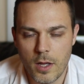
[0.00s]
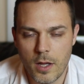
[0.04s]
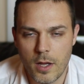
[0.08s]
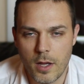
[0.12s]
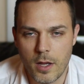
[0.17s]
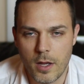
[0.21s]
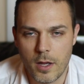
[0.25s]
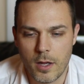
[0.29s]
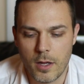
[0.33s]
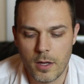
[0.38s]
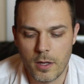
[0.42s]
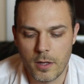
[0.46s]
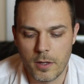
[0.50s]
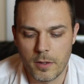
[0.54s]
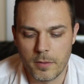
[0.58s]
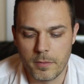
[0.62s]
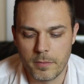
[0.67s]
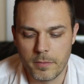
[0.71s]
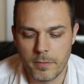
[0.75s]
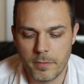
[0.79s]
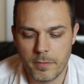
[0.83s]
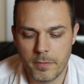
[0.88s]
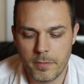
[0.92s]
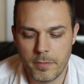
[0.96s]

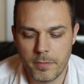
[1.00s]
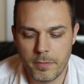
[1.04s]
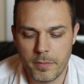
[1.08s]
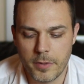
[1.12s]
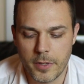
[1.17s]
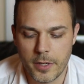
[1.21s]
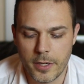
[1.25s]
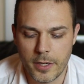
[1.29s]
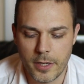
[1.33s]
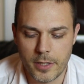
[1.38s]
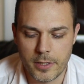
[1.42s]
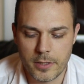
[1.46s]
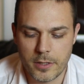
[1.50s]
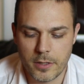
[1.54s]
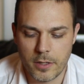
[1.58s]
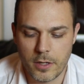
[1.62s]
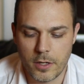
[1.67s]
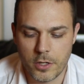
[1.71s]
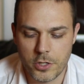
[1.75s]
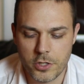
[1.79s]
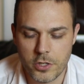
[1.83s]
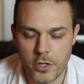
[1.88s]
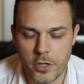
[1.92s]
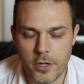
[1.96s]
But
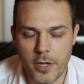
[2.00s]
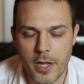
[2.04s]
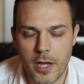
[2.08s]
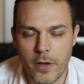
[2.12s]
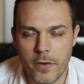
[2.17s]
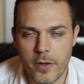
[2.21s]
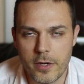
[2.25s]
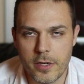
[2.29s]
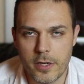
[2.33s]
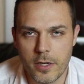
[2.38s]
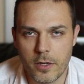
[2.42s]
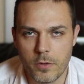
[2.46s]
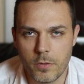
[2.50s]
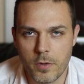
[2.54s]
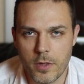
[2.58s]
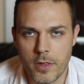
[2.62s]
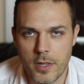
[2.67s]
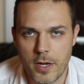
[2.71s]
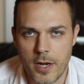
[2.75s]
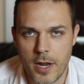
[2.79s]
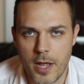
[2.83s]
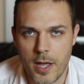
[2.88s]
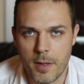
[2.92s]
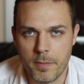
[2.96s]
I'll show you how I did it with
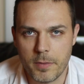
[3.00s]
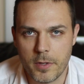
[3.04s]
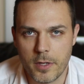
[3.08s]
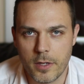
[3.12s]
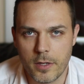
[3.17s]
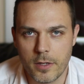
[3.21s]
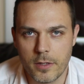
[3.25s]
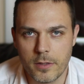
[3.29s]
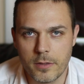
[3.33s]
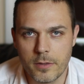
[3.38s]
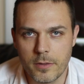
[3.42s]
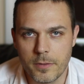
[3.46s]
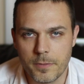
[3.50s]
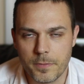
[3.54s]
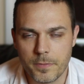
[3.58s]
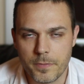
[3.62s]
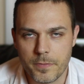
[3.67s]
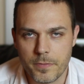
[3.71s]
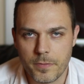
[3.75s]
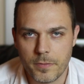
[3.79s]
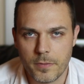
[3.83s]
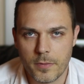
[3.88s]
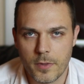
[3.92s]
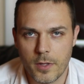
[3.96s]
the napkin,
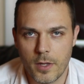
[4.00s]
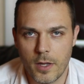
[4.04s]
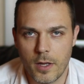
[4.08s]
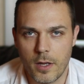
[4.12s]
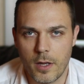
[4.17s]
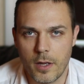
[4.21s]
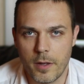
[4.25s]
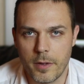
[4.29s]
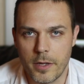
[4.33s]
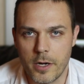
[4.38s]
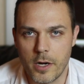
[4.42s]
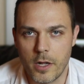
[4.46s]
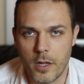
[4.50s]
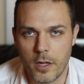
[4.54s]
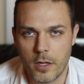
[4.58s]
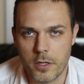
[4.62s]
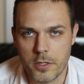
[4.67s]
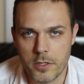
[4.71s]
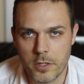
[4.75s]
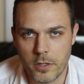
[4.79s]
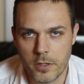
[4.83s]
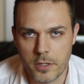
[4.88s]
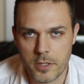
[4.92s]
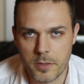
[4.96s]
and I'll
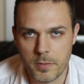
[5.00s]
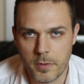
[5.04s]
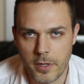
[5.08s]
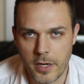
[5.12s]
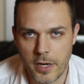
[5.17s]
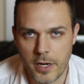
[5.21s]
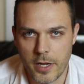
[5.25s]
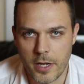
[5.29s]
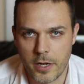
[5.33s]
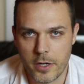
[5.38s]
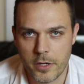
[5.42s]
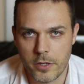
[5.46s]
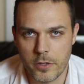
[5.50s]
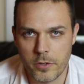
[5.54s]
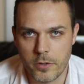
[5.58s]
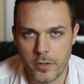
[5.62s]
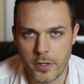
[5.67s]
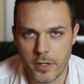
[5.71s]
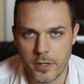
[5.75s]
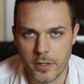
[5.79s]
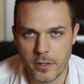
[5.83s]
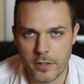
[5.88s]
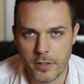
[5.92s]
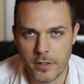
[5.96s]
also explain how to do
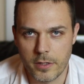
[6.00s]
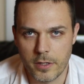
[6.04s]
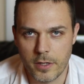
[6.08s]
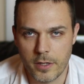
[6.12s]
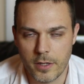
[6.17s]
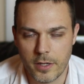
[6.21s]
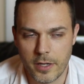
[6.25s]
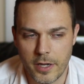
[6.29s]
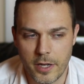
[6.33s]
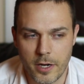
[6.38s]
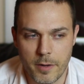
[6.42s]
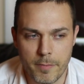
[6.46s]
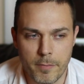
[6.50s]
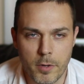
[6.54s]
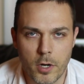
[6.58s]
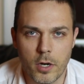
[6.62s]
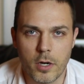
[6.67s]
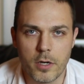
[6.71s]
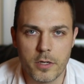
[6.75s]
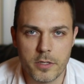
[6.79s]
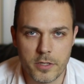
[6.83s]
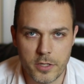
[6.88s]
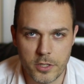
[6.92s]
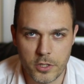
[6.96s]
it in a
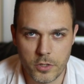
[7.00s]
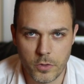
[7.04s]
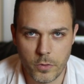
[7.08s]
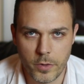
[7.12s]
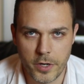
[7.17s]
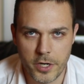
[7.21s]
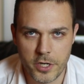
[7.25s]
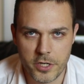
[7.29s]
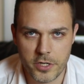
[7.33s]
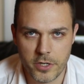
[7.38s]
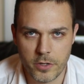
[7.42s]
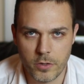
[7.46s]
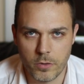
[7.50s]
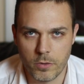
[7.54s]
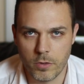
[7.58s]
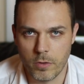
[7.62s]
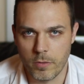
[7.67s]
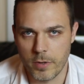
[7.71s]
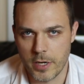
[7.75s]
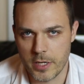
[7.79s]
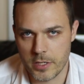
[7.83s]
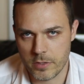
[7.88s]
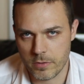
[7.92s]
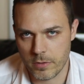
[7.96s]
bar situation or a
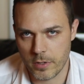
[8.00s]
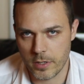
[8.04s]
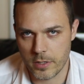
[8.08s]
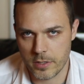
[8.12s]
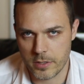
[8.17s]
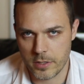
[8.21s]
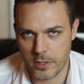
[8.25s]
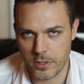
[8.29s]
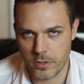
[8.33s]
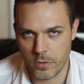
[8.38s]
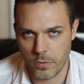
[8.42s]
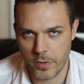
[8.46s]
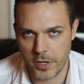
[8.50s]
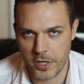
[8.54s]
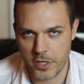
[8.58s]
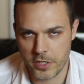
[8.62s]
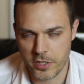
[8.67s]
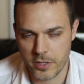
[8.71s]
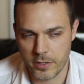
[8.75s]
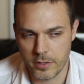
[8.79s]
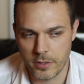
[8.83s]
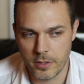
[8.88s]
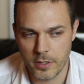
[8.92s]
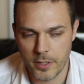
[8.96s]
restaurant
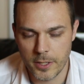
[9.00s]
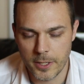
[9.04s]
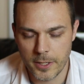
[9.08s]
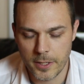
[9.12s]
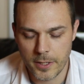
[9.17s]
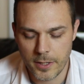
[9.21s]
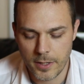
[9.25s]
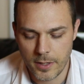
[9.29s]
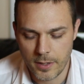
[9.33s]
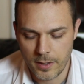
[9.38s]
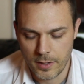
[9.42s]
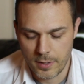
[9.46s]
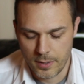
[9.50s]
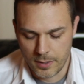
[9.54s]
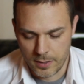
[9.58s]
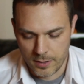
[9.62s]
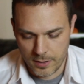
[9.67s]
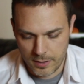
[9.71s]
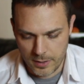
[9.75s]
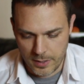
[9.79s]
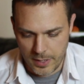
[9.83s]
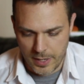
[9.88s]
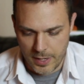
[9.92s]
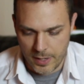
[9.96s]
situation.
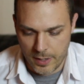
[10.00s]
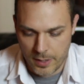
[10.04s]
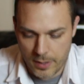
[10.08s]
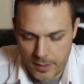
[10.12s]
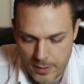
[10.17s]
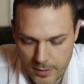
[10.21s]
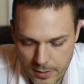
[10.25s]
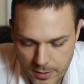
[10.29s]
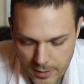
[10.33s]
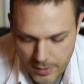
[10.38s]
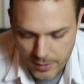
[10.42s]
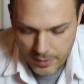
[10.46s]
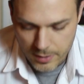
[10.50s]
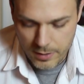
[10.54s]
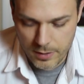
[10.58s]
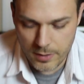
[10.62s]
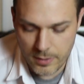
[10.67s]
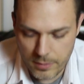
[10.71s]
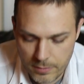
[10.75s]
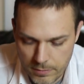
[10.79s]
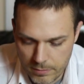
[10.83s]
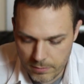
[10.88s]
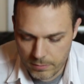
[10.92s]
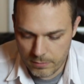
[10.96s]
And
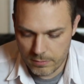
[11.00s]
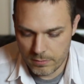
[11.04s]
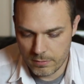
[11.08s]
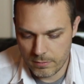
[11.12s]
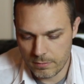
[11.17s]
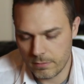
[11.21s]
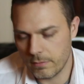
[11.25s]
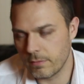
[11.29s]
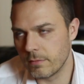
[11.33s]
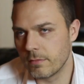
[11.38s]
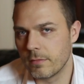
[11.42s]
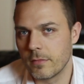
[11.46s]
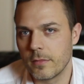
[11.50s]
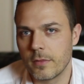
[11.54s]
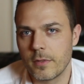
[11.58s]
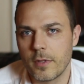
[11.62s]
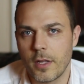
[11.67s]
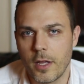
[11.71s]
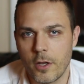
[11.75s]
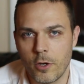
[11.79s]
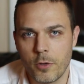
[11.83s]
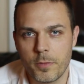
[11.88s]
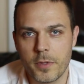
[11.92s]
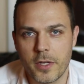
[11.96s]
I
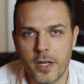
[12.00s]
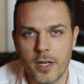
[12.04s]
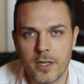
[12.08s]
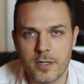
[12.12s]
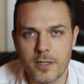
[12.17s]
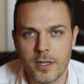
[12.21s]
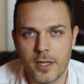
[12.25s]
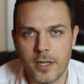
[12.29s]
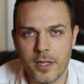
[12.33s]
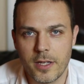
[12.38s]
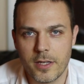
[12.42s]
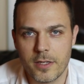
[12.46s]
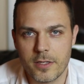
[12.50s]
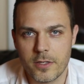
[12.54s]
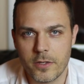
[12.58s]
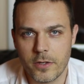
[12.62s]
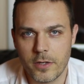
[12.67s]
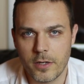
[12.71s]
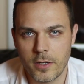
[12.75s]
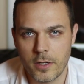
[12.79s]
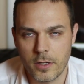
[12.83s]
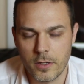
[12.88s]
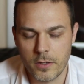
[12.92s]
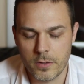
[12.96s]
hope you guys like it, so
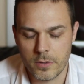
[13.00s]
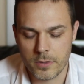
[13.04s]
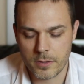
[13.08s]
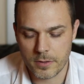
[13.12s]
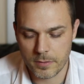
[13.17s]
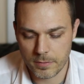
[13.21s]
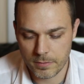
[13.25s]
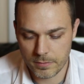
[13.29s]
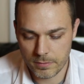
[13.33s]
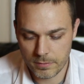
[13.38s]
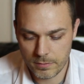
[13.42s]
here it goes.